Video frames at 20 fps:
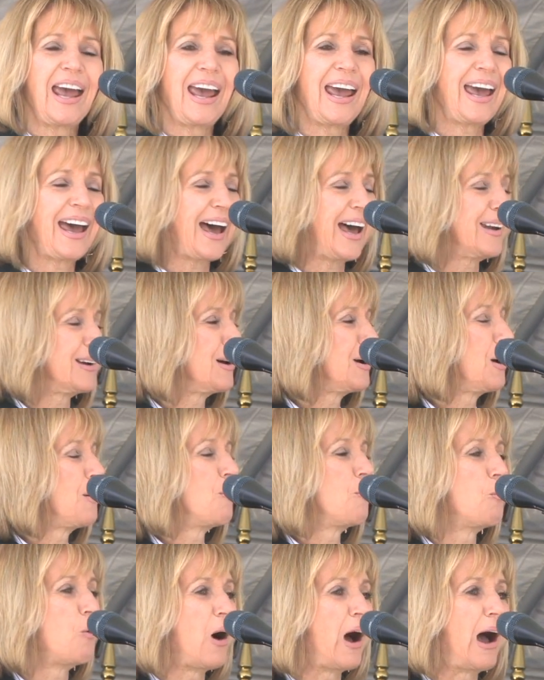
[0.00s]
And
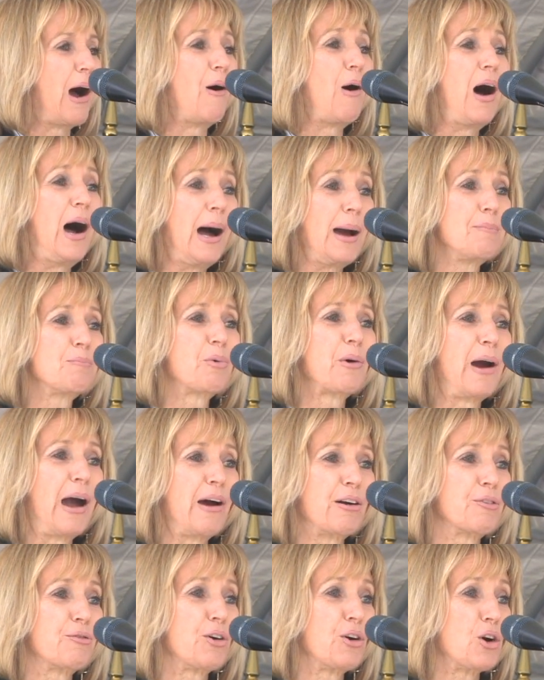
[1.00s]
wow, I'm
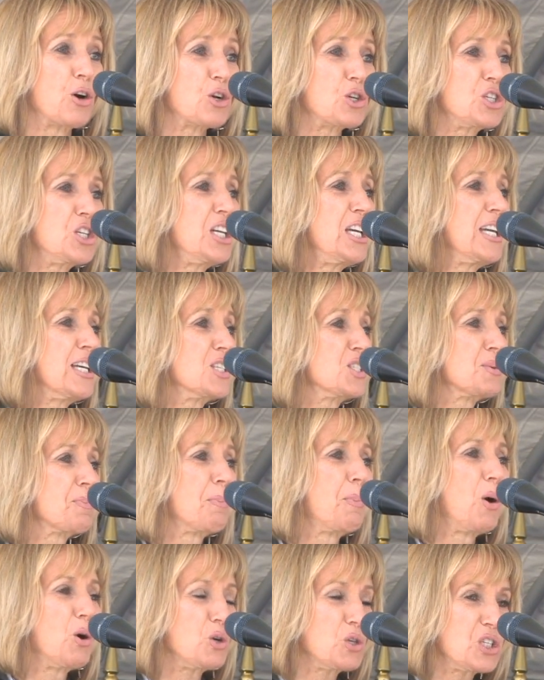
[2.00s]
proud of her. She is
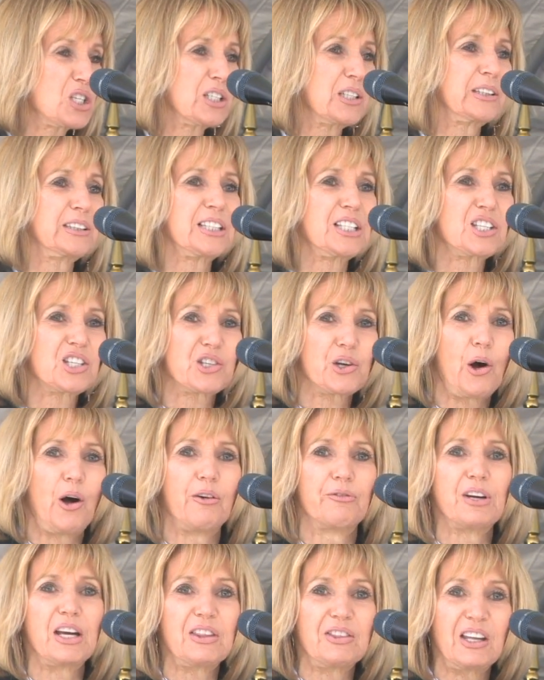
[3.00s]
personally
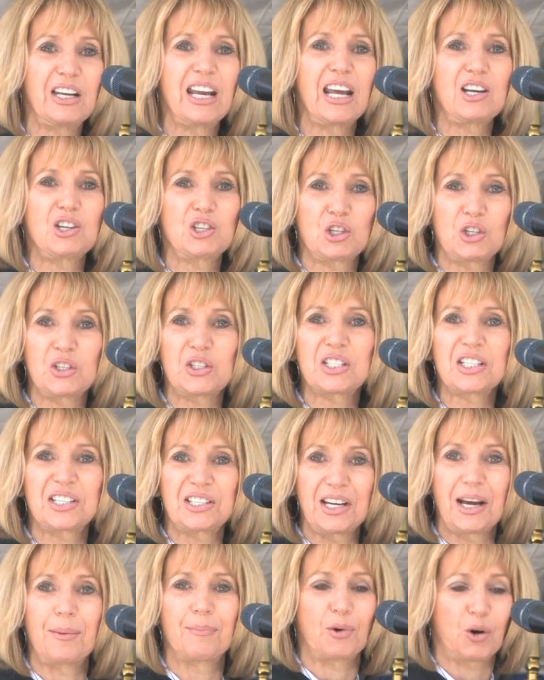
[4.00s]
solving the nation's
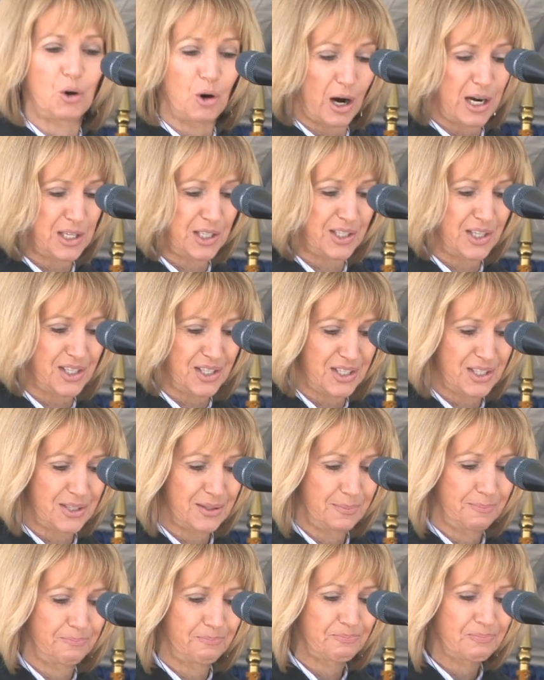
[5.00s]
STEM crisis.